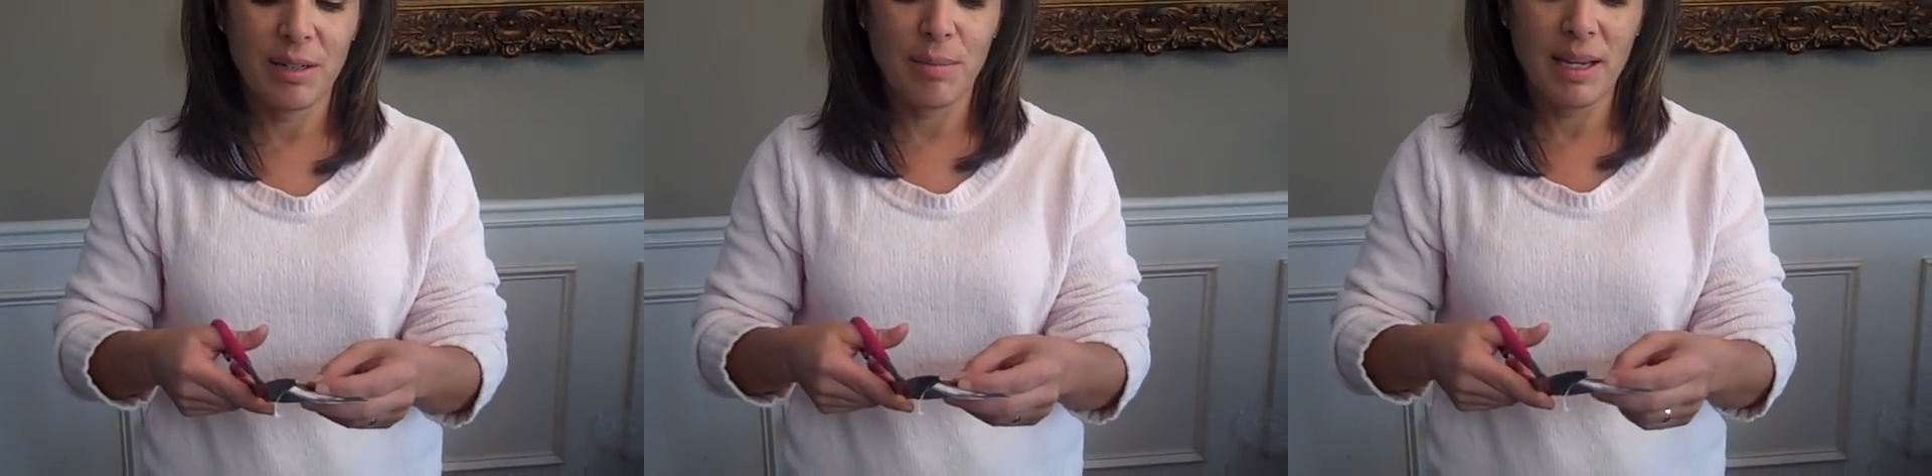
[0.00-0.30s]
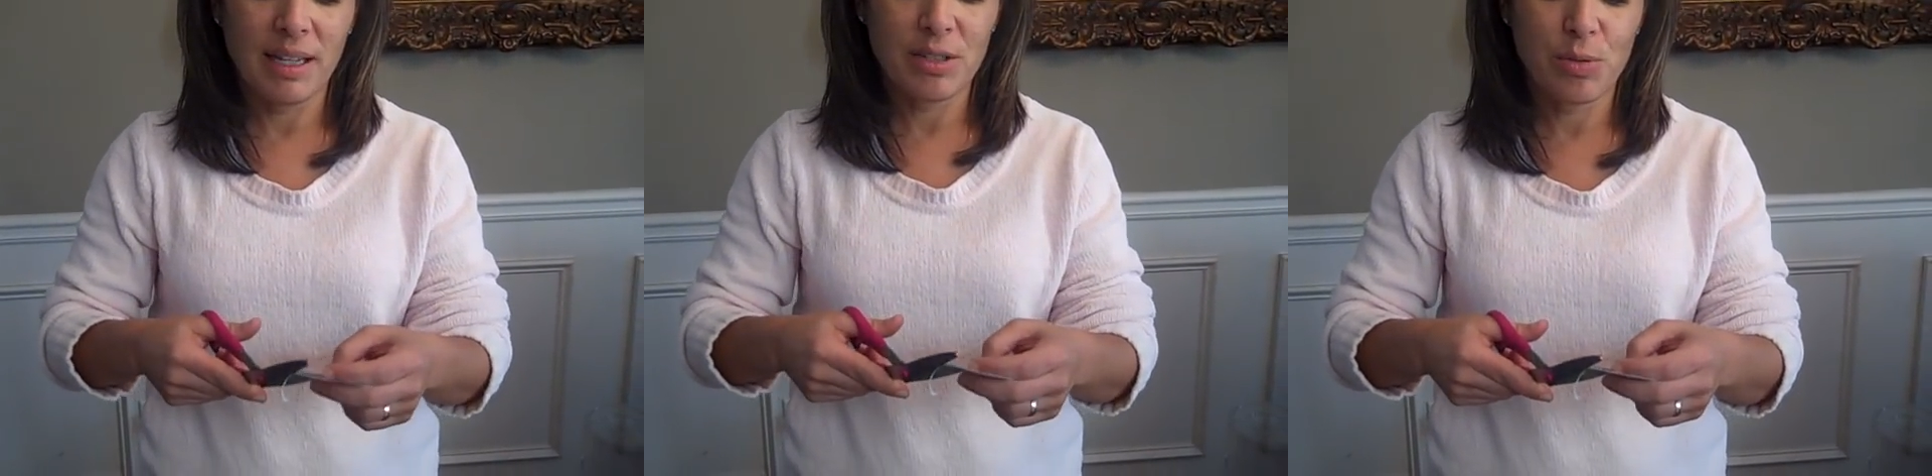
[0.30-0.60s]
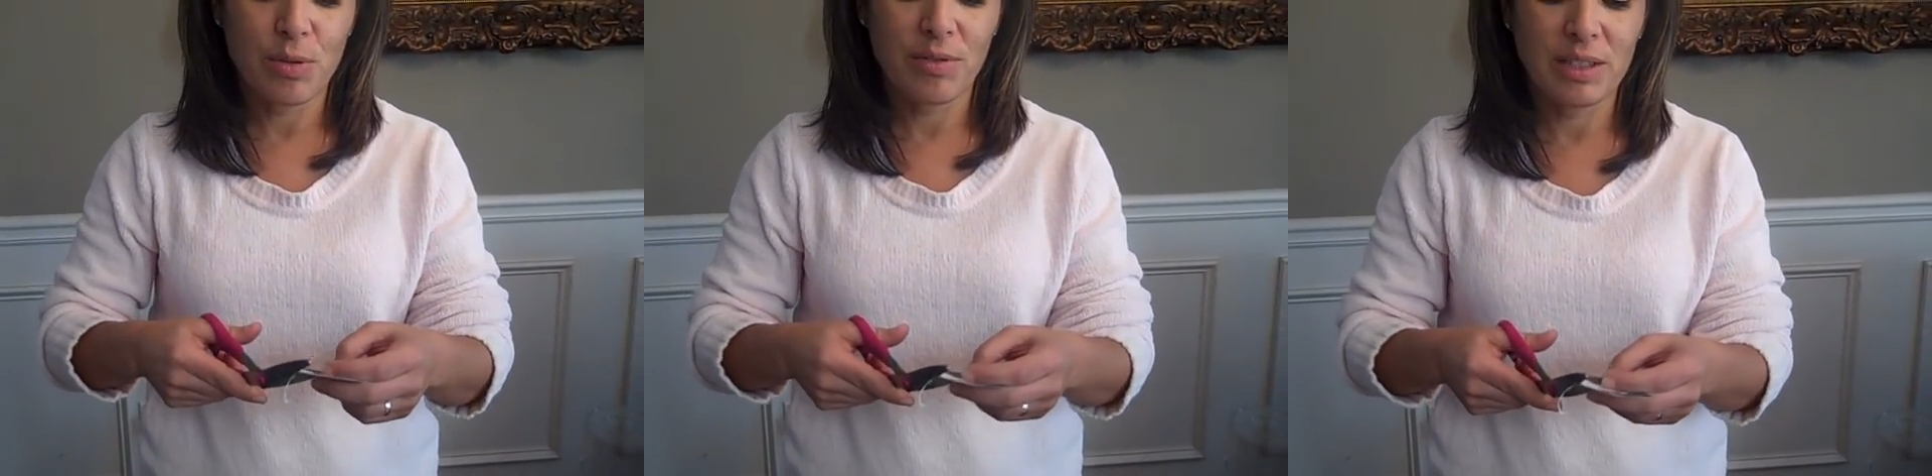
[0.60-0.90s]
and make
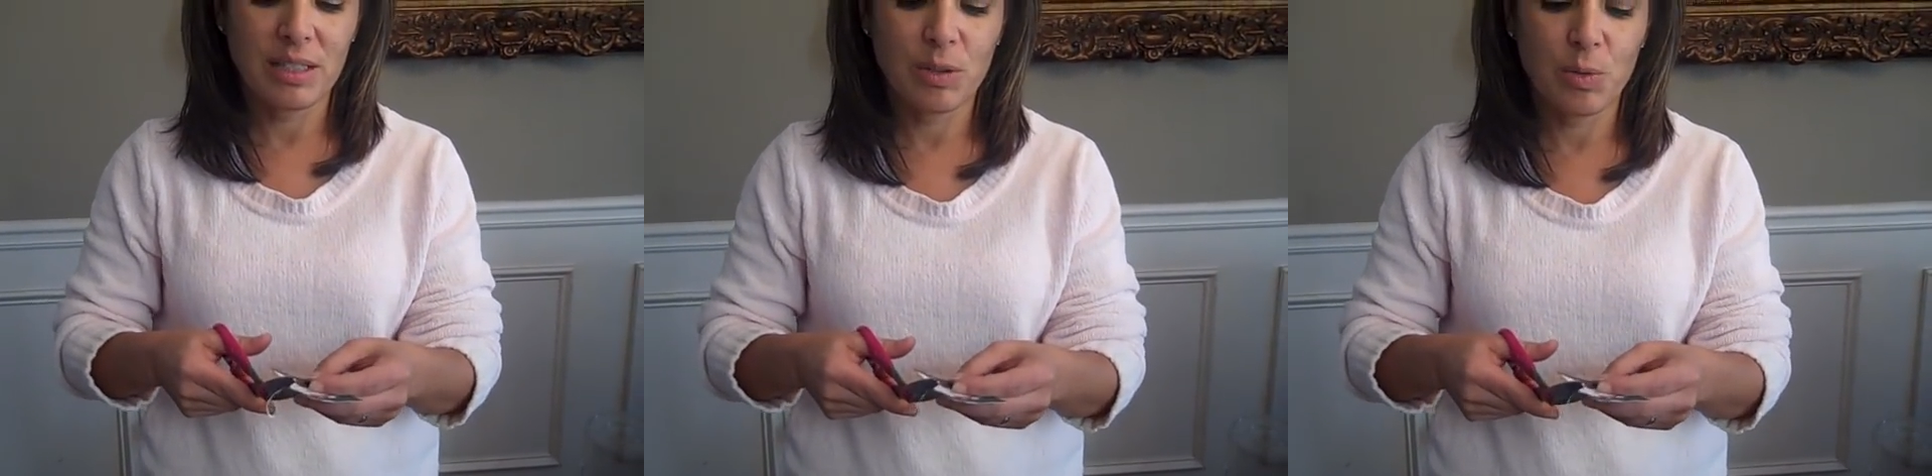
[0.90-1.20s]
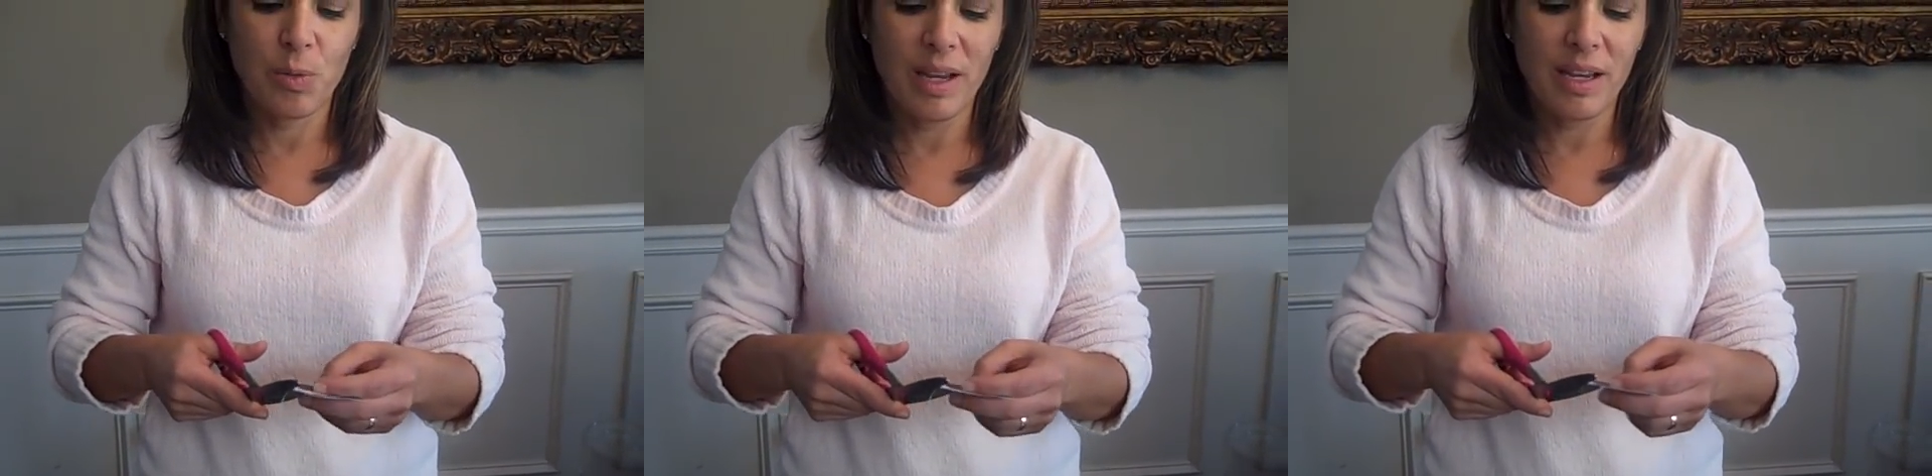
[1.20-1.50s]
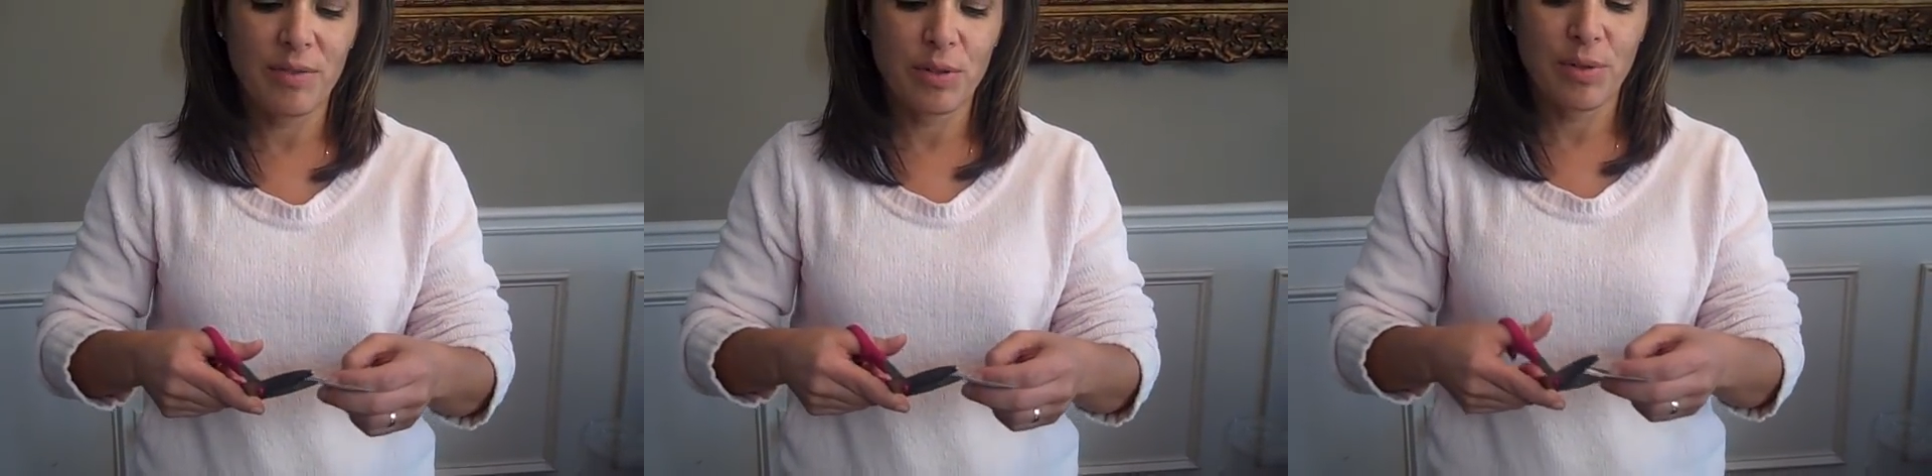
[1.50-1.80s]
sort of a little
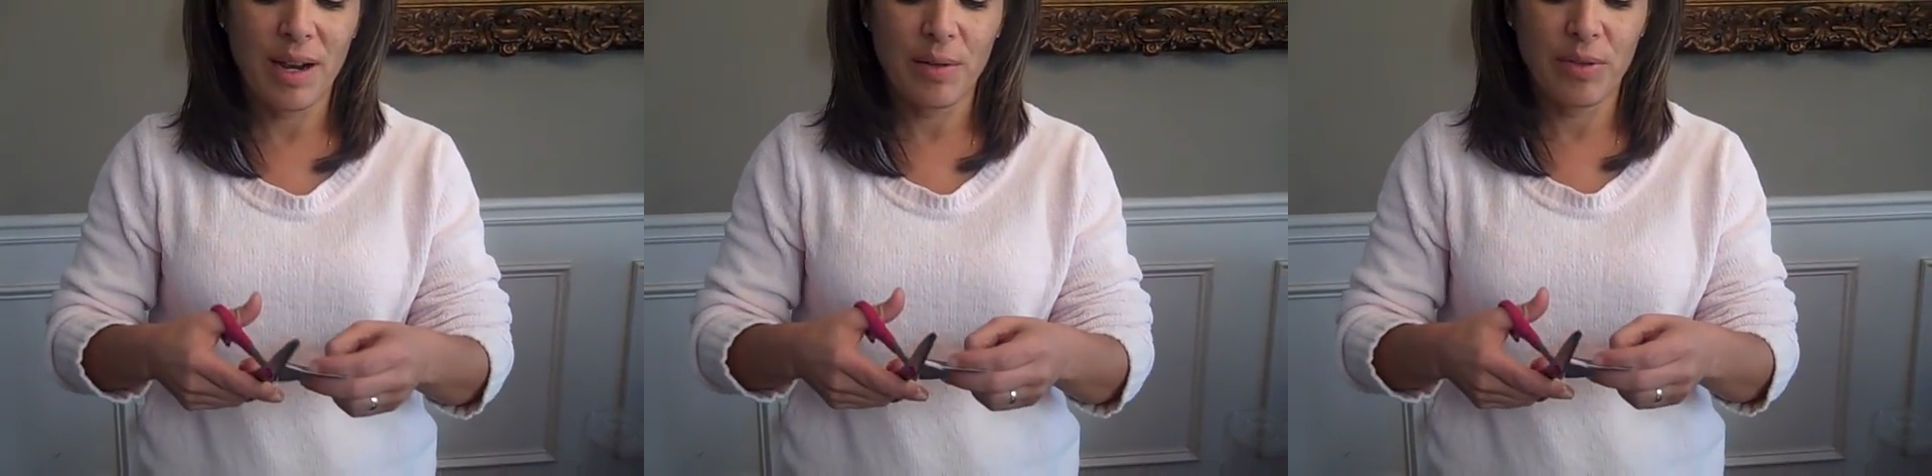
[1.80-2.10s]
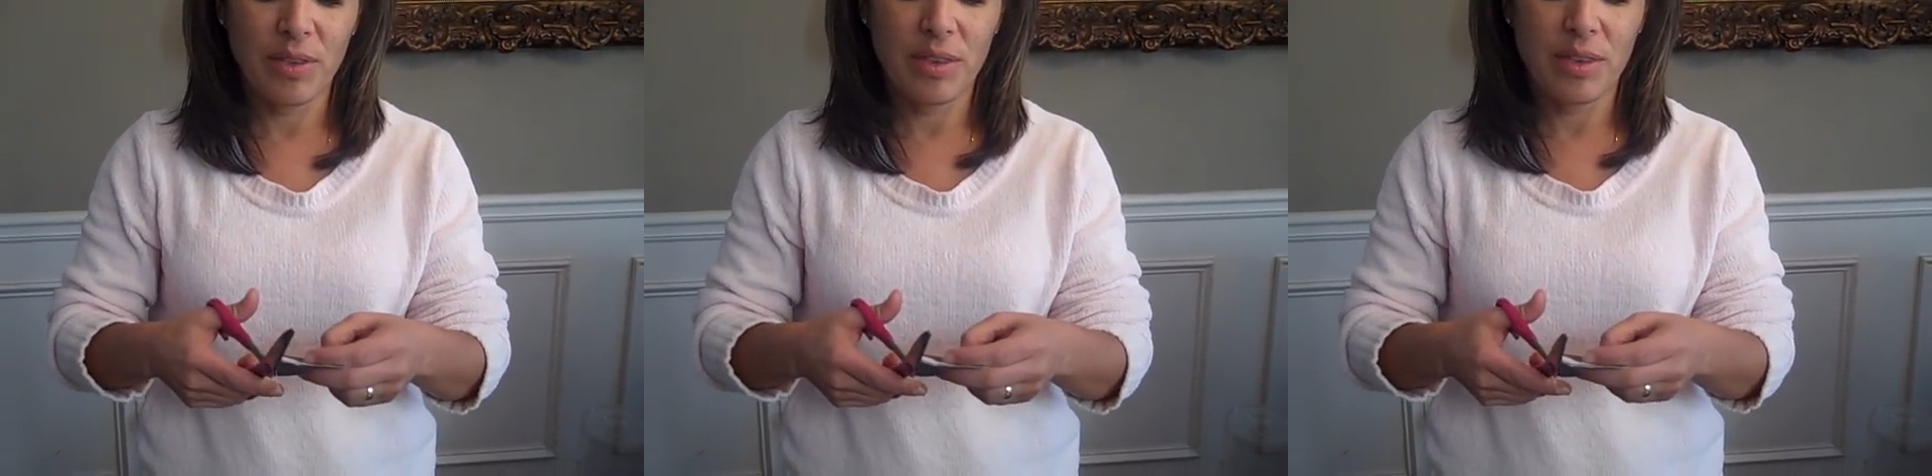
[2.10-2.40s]
wave around